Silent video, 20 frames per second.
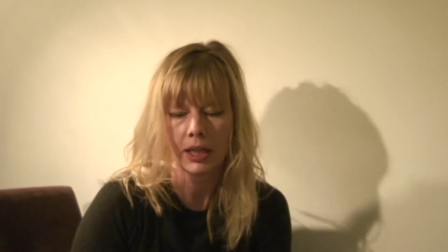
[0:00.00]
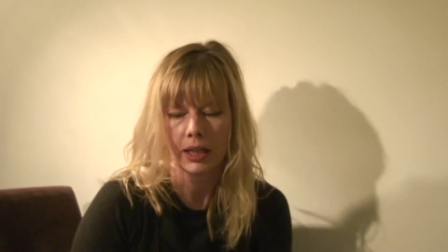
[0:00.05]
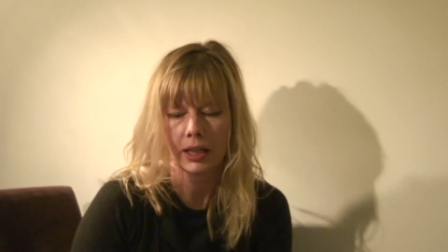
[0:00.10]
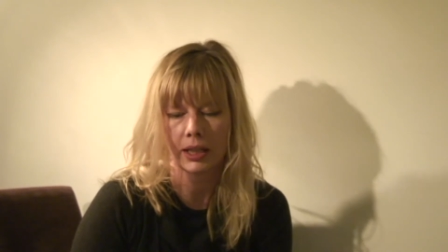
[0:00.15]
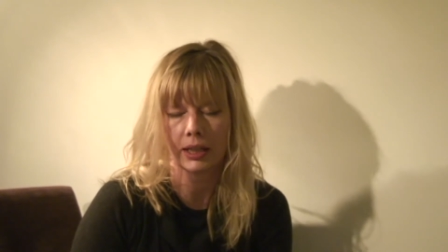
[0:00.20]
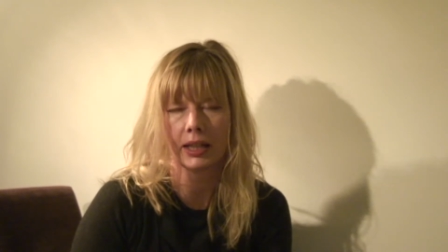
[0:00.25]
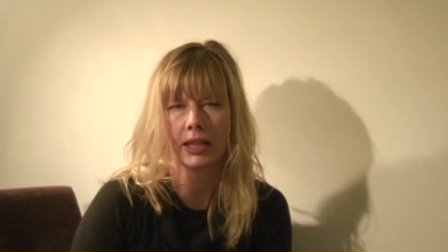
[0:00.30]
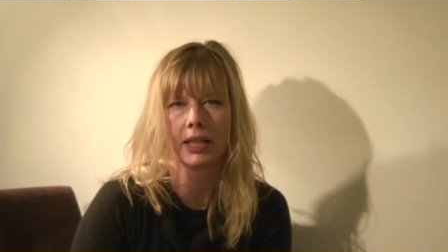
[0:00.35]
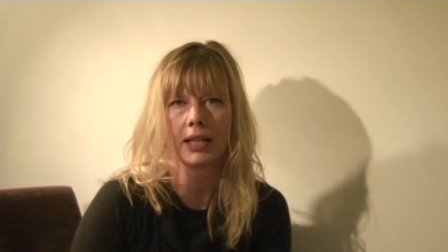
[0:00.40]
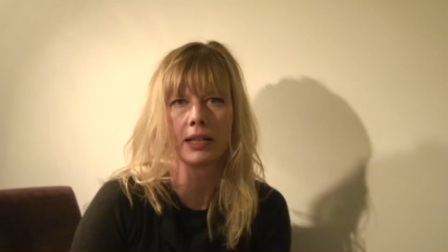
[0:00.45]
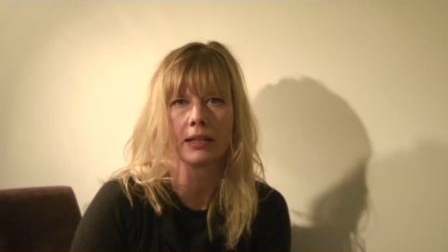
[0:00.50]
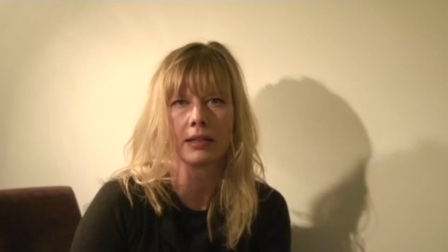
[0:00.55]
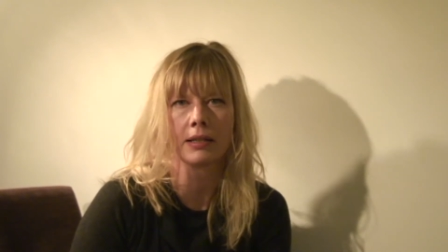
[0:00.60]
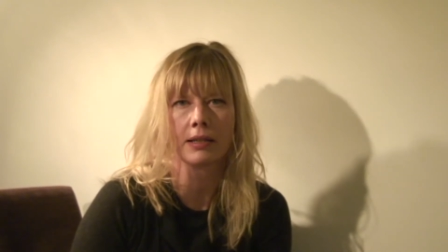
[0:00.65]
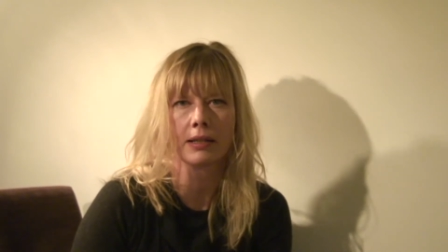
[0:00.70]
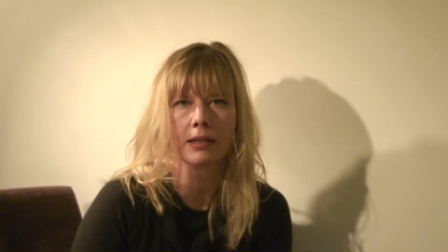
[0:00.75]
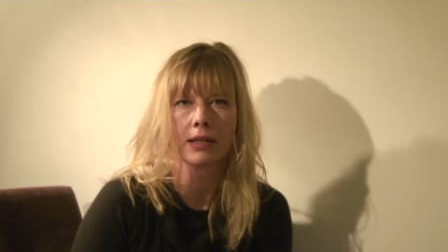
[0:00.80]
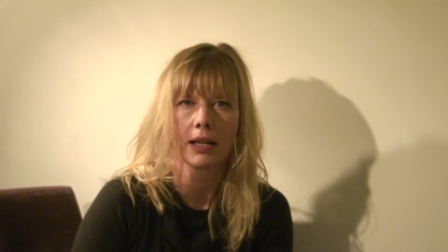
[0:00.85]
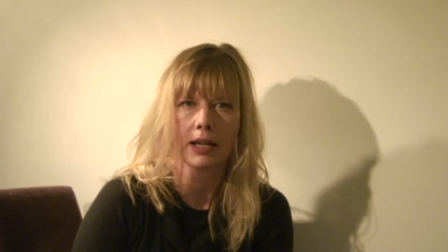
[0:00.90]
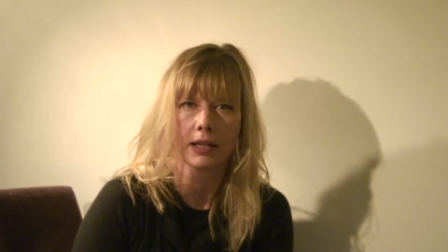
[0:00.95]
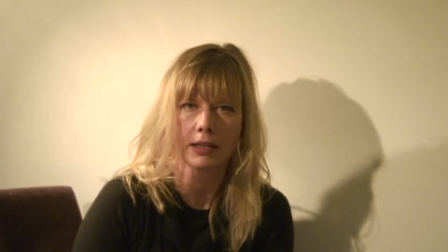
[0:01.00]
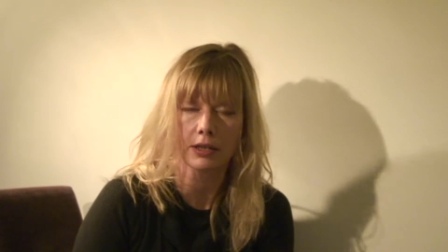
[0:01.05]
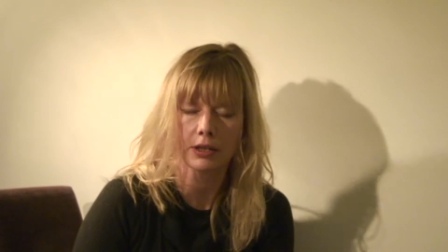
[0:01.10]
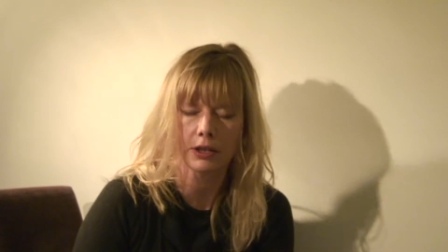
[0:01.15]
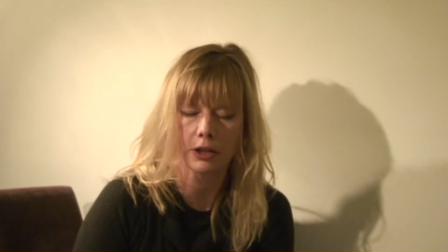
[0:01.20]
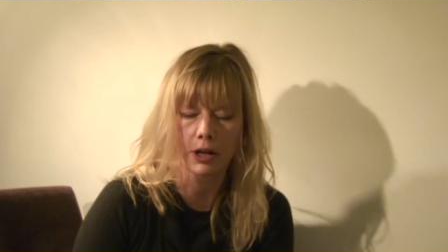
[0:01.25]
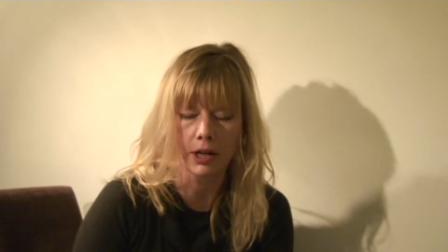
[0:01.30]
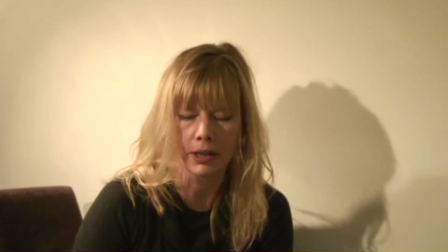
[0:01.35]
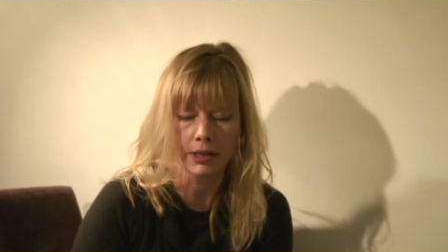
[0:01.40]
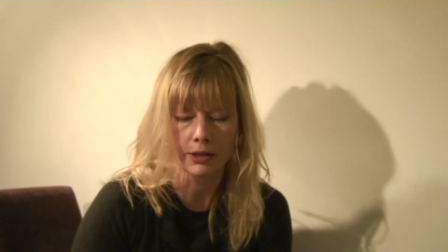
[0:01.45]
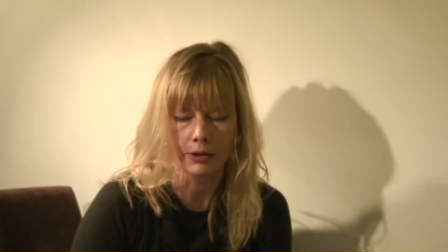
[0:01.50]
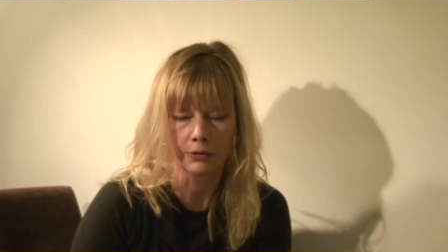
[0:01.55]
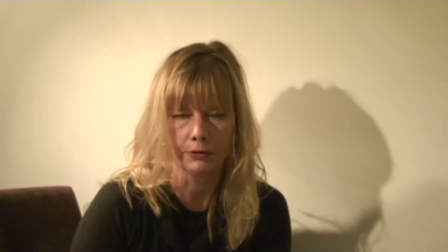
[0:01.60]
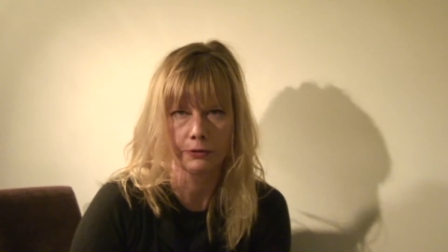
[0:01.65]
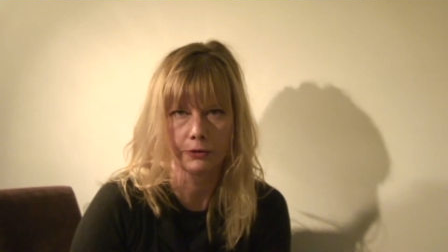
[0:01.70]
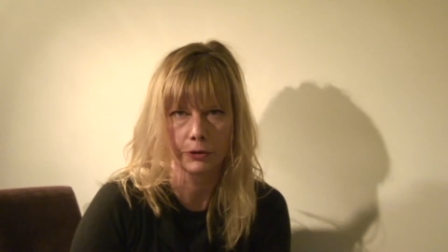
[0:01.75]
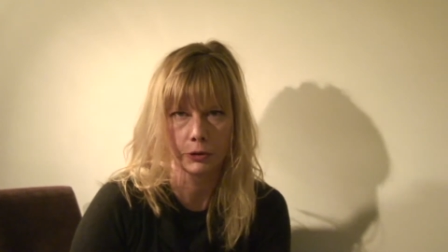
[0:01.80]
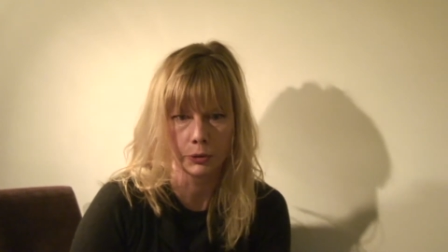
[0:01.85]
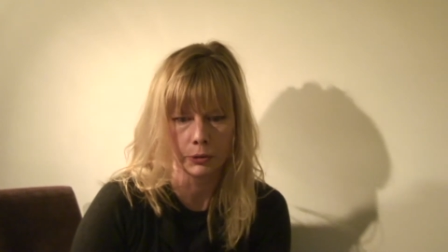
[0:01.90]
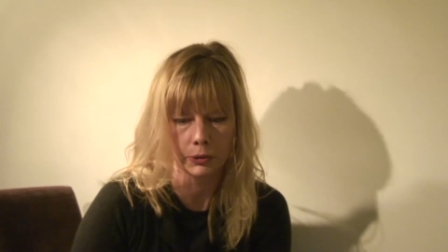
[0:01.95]
in a hiss as thoughts of
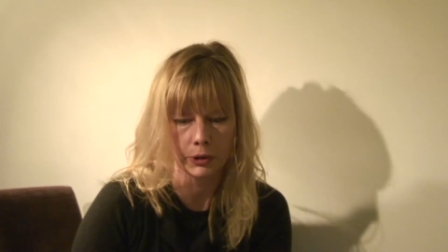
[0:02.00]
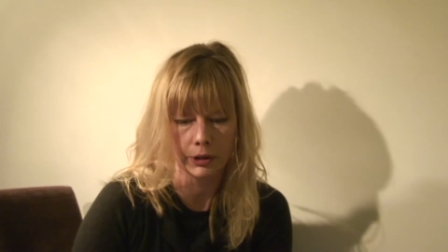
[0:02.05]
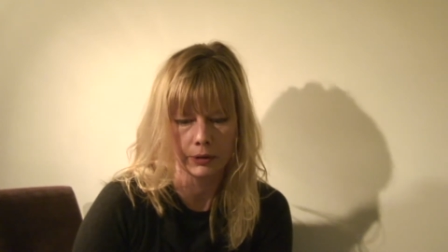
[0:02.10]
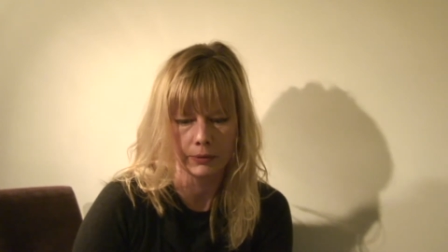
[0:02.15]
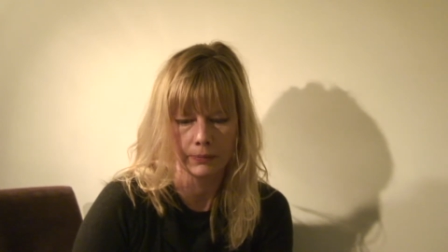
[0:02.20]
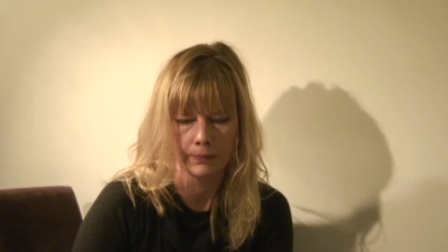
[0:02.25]
food.